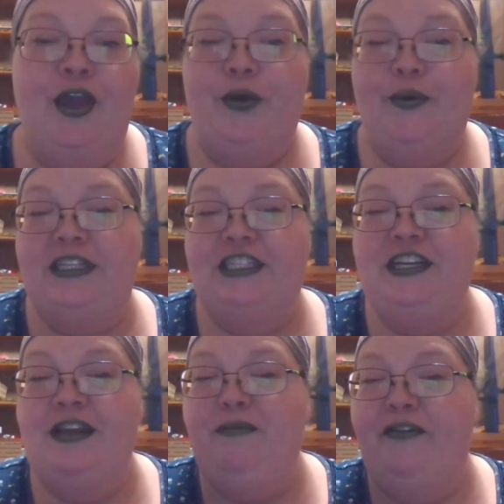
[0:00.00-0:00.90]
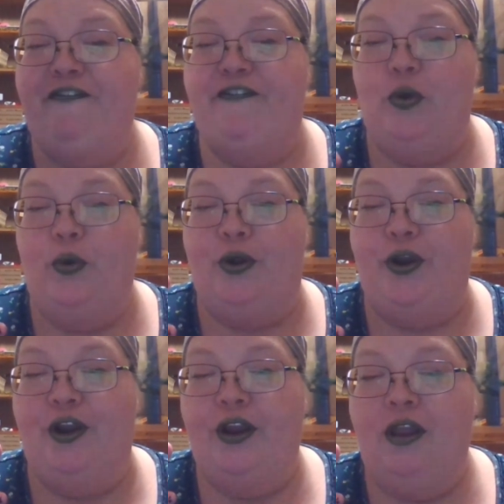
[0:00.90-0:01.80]
Question number
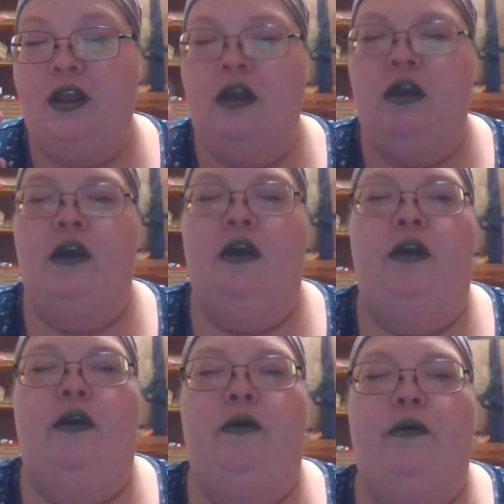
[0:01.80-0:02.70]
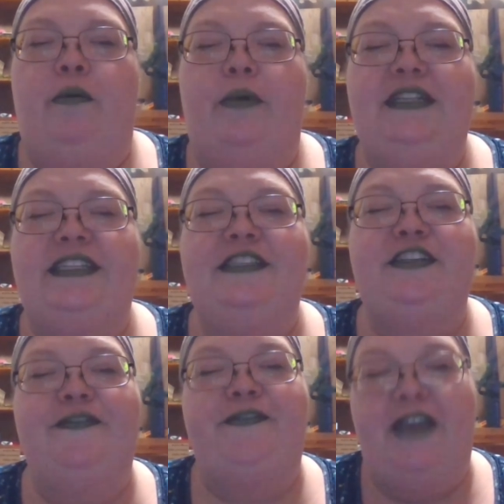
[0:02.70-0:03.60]
four What does
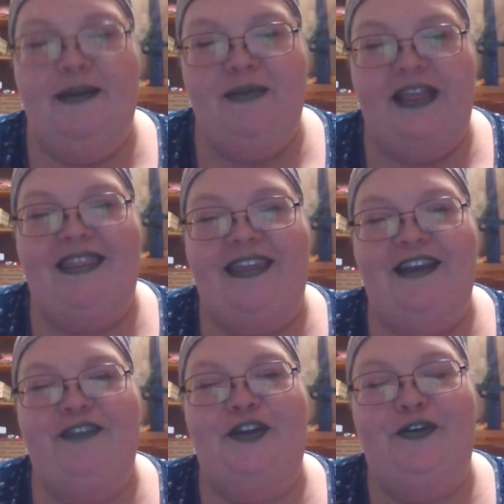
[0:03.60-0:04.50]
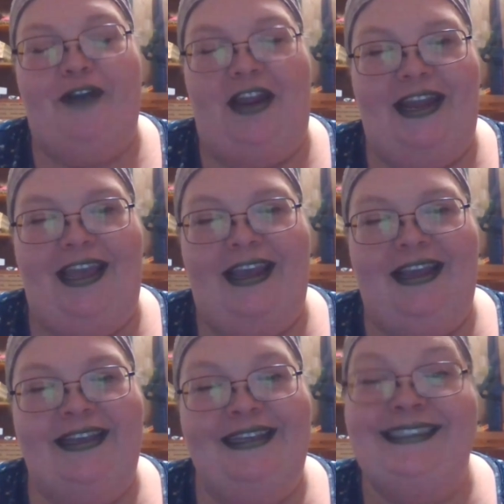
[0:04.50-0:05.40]
your family think of your writing?
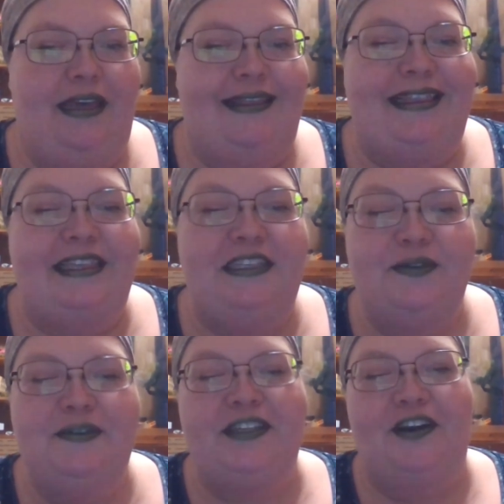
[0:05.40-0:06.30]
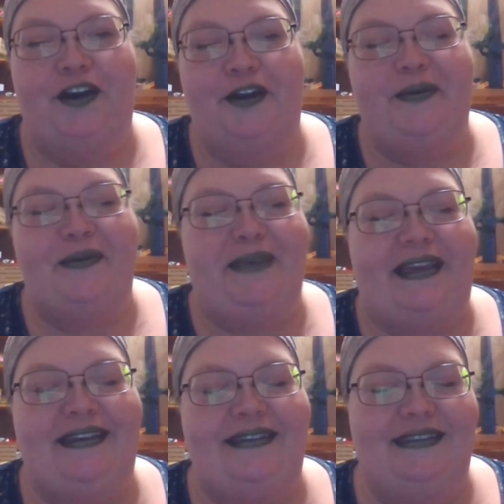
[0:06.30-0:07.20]
this one's a hard one
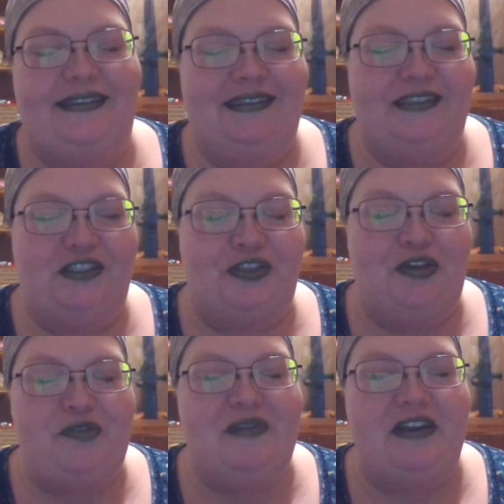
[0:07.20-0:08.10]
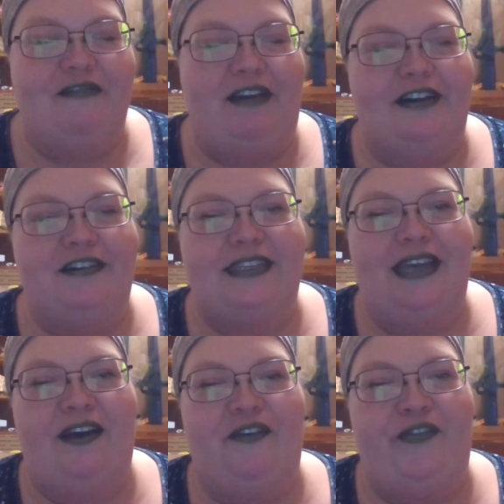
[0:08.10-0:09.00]
because so many writers
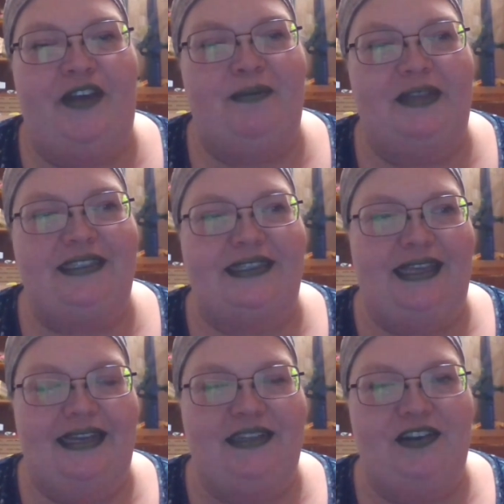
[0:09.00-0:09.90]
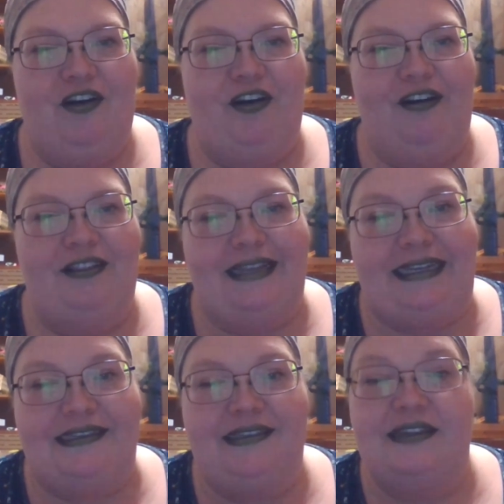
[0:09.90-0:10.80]
have families that are
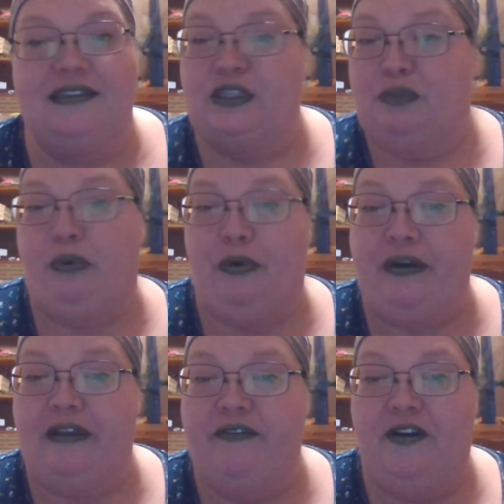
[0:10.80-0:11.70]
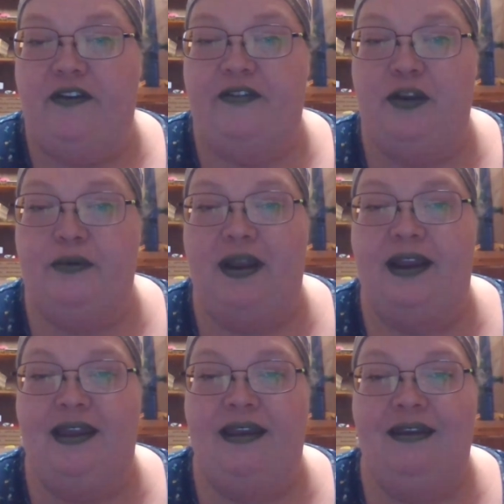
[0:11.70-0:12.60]
less than supportive of their
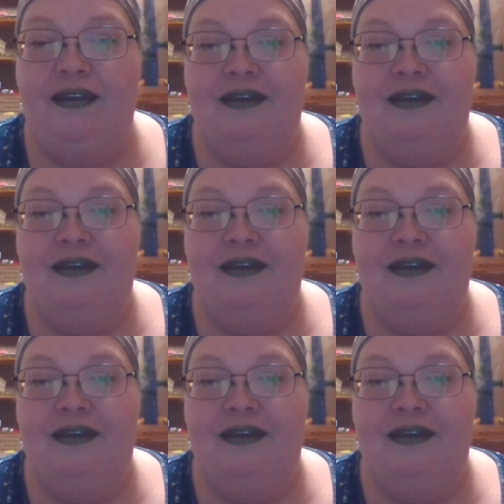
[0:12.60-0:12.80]
writing.